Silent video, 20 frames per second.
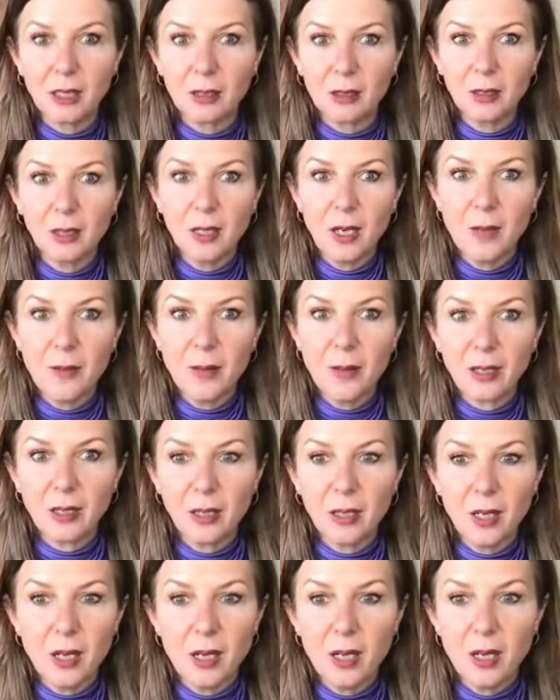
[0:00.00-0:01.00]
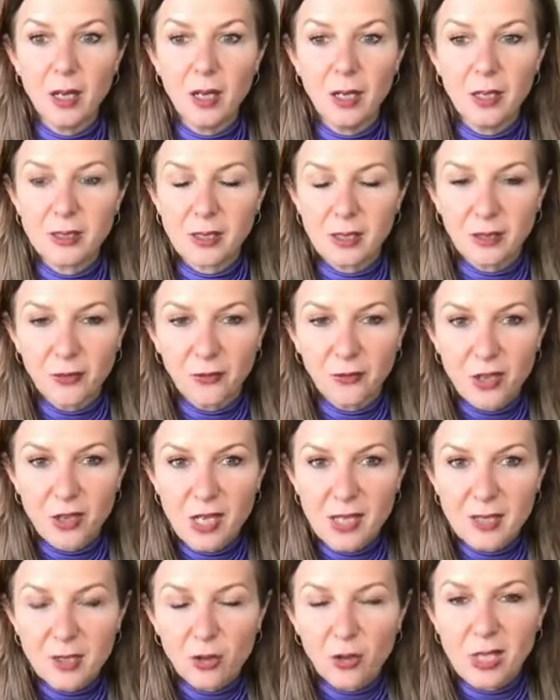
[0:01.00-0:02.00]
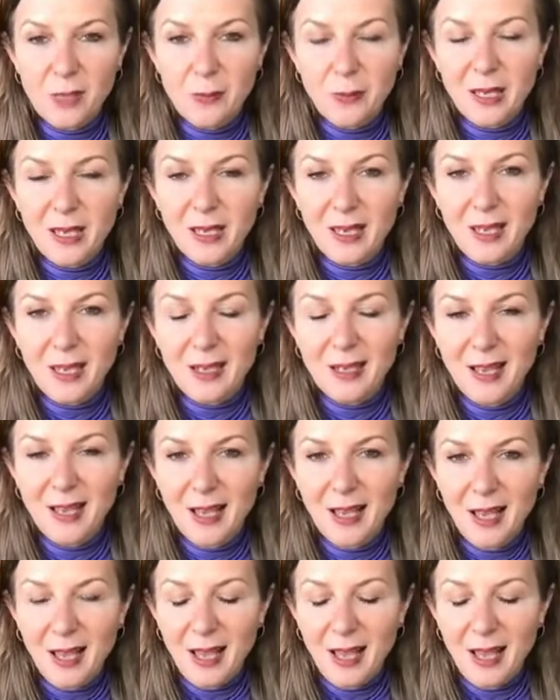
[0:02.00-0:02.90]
oh my God, and the fear's creeping in.